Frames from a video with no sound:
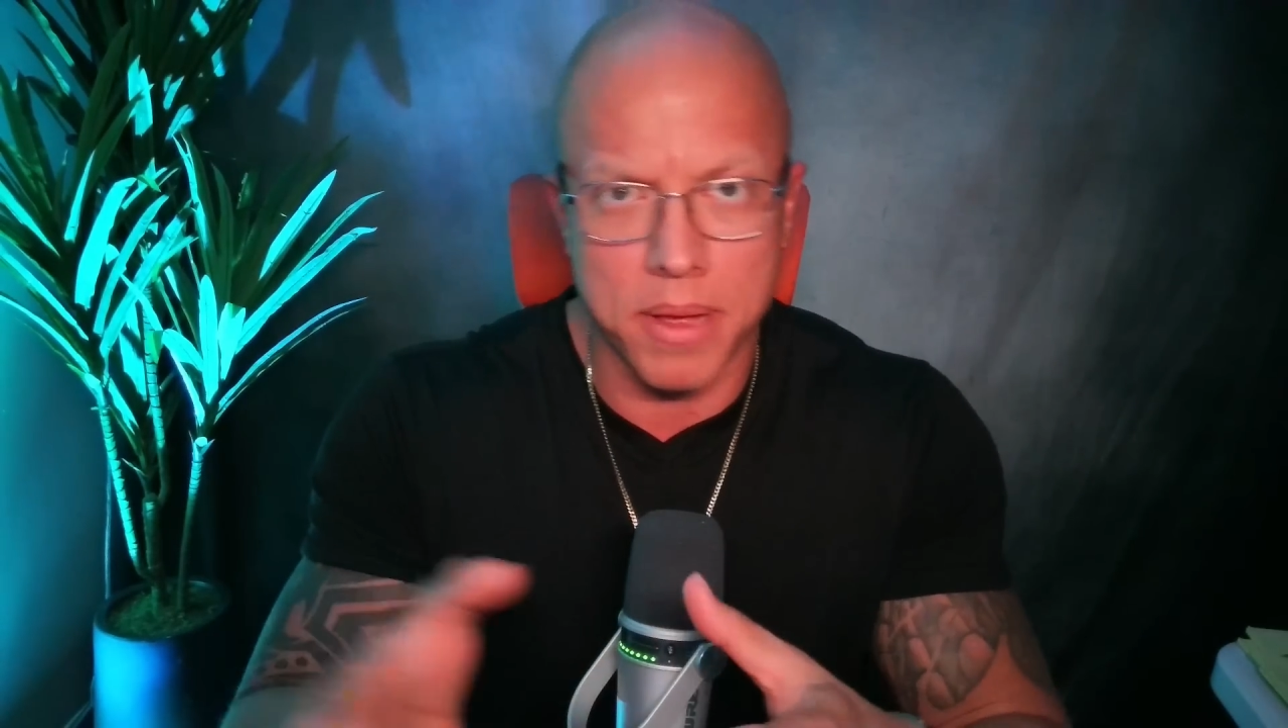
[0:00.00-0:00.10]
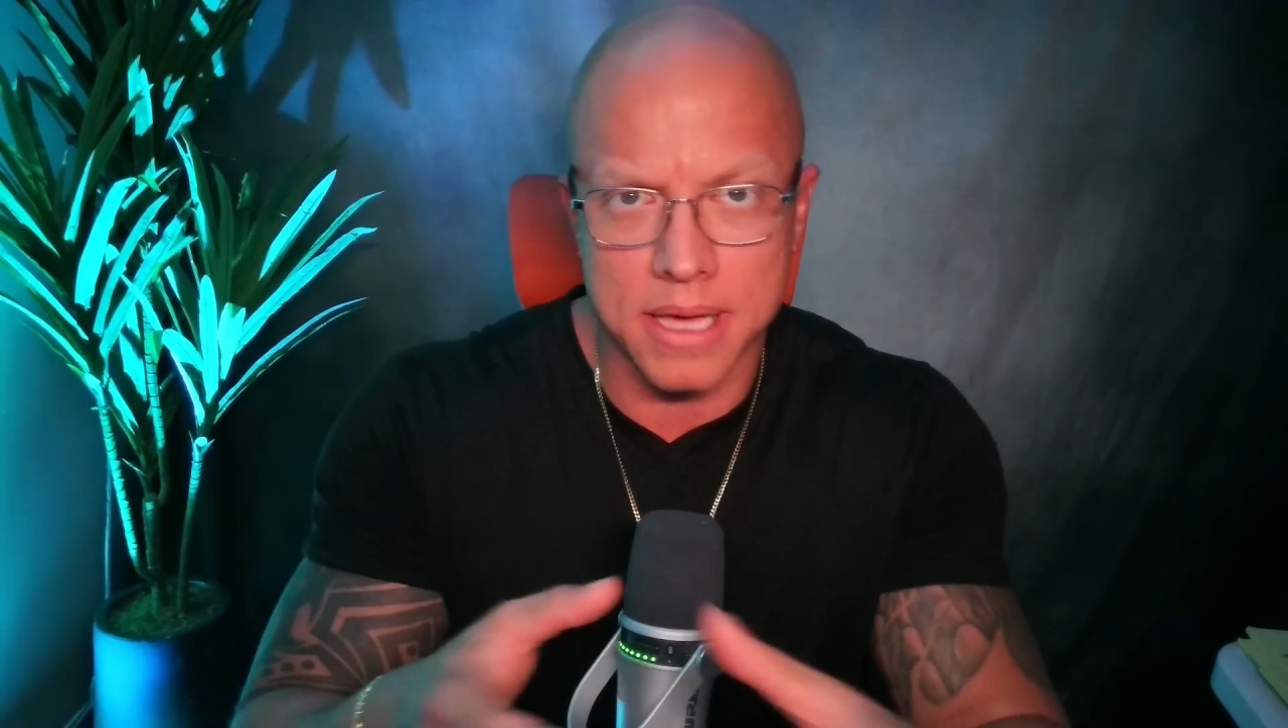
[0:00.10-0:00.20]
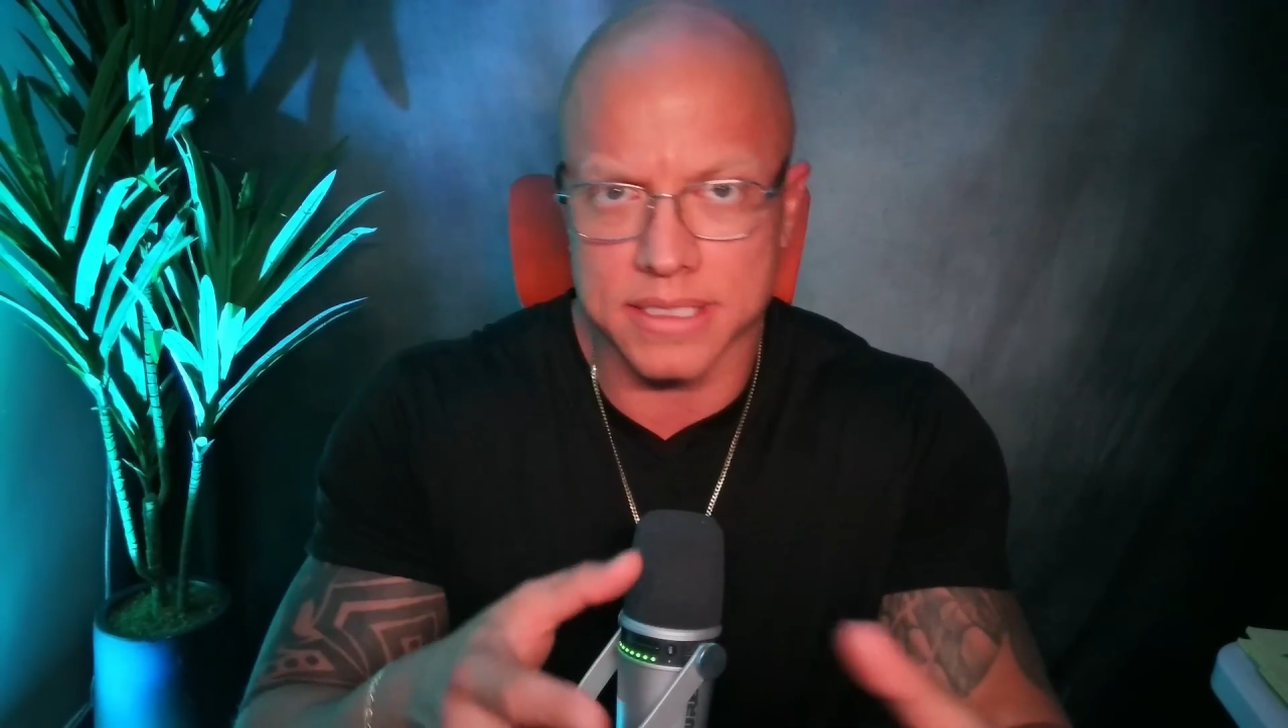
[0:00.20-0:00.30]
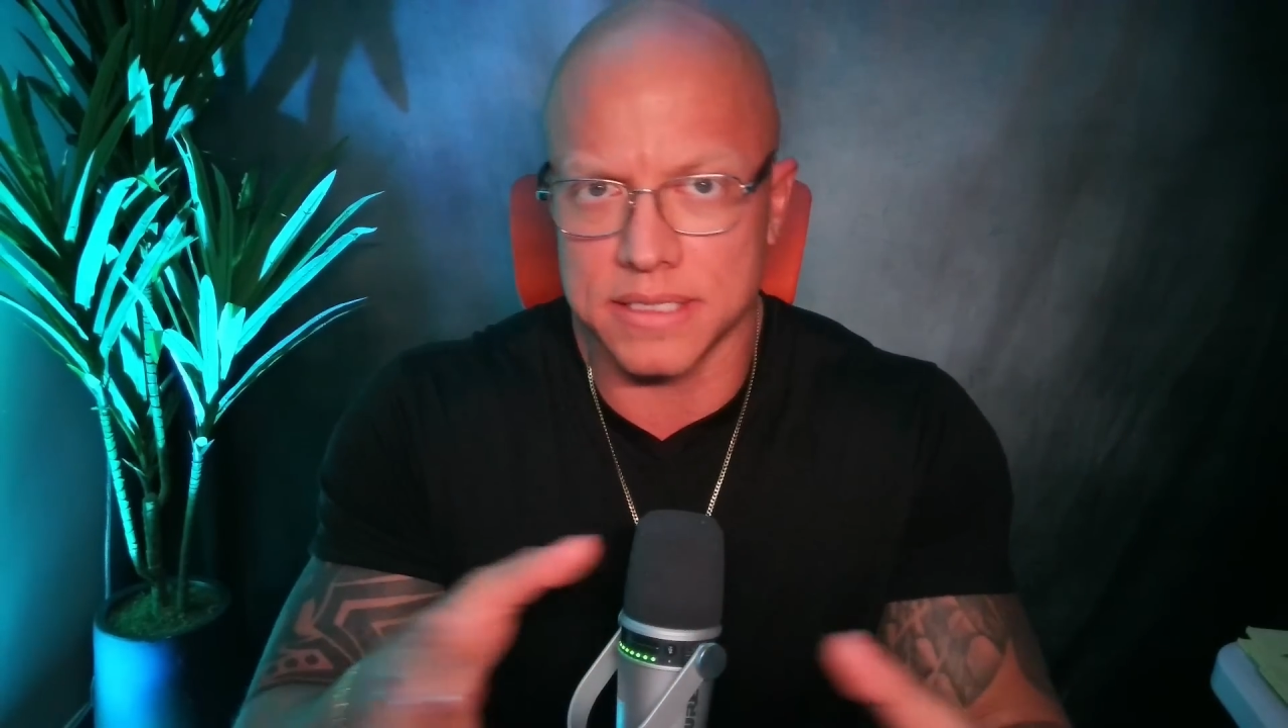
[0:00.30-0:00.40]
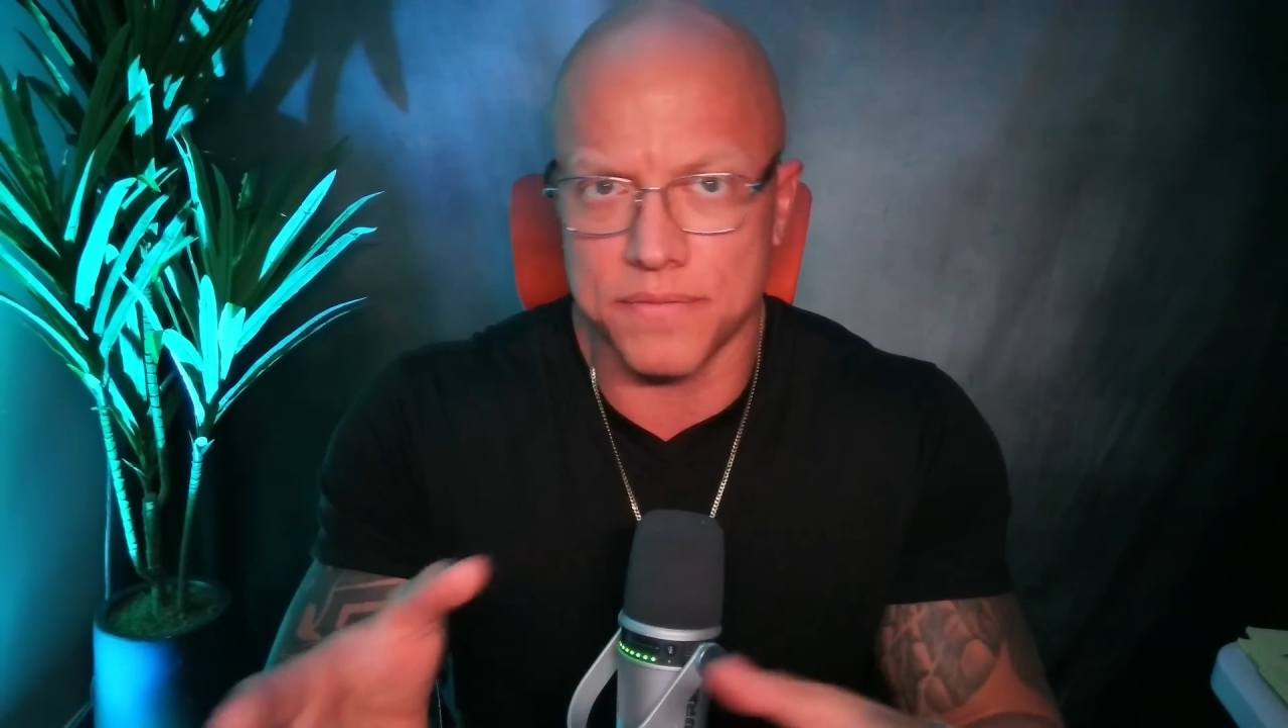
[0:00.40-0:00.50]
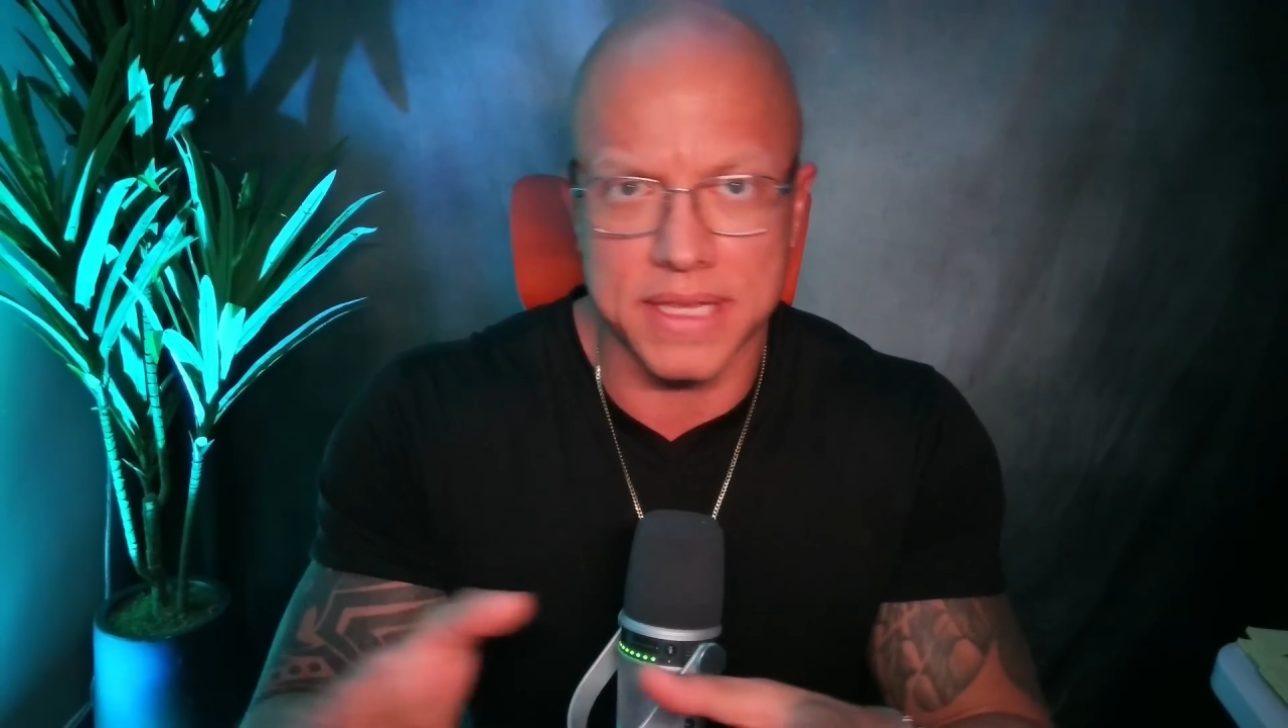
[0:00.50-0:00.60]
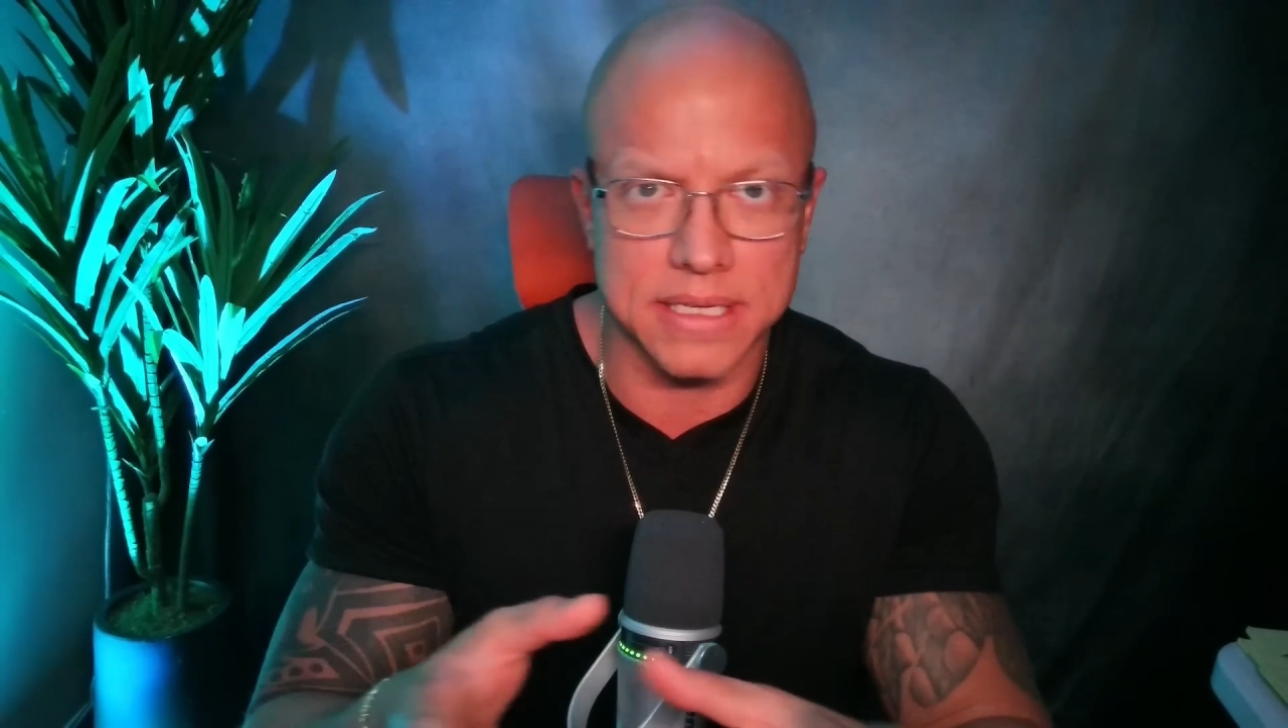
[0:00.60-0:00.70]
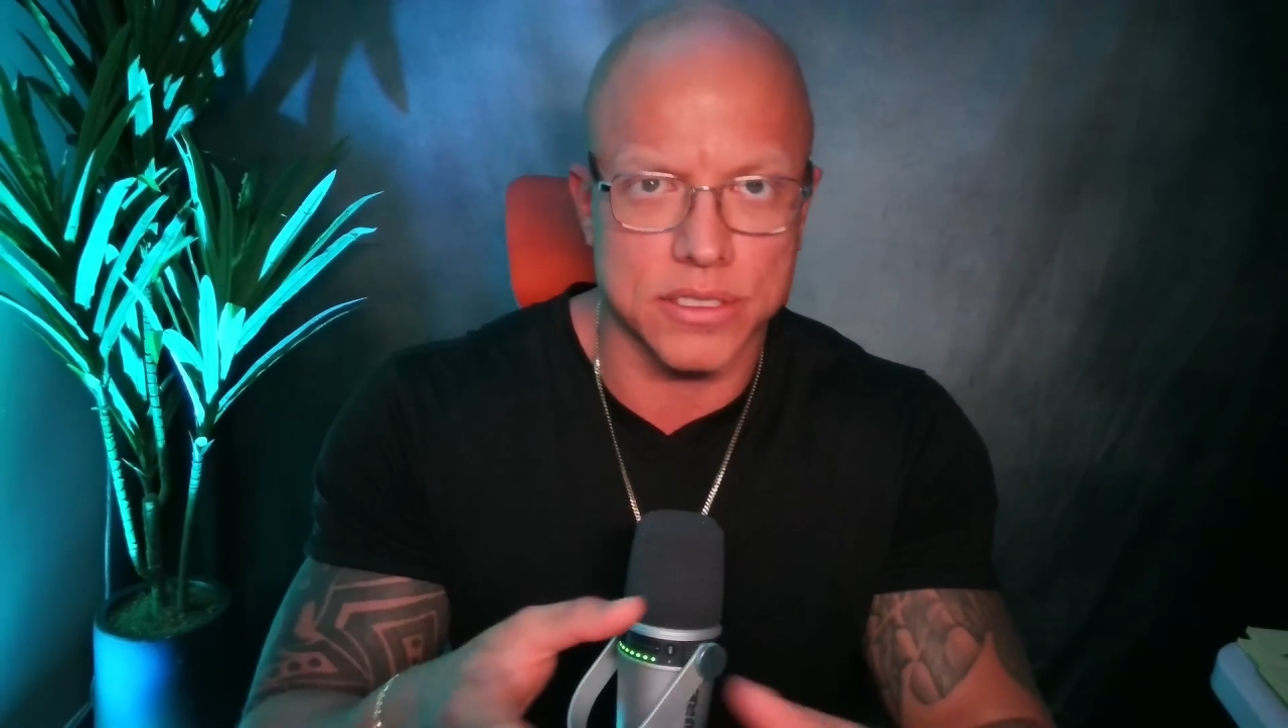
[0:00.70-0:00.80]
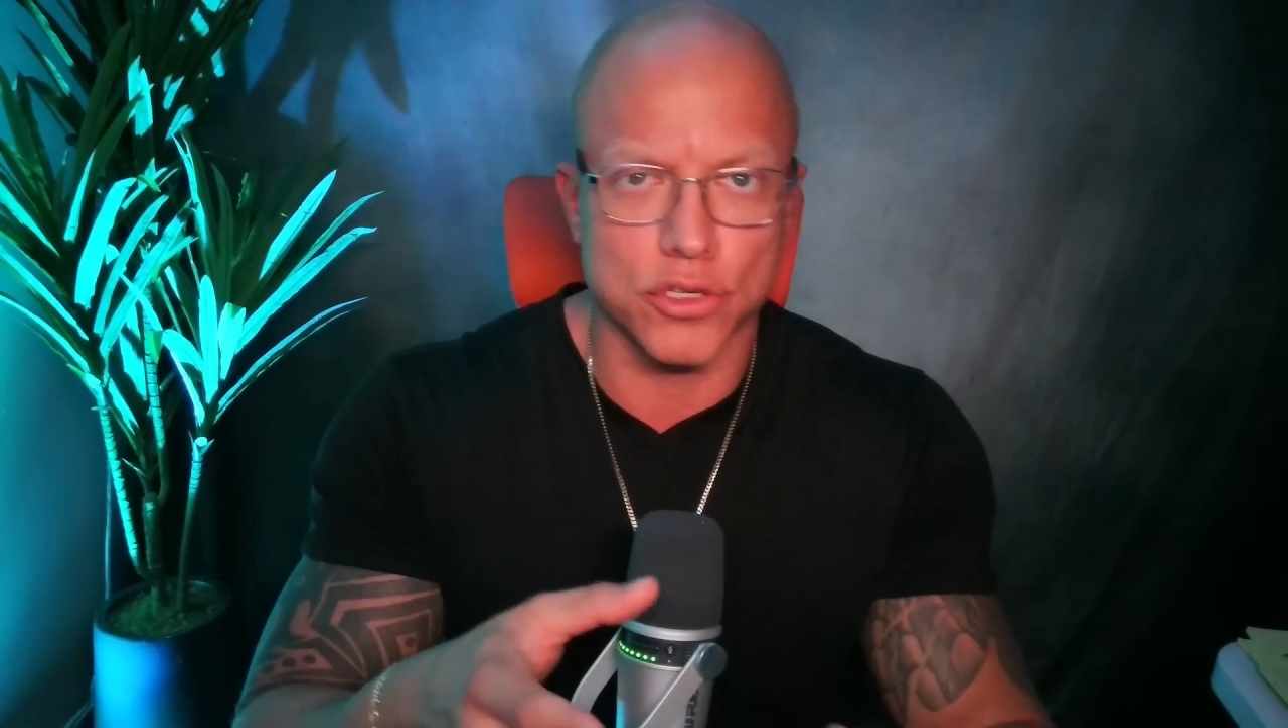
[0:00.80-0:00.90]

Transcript: positive things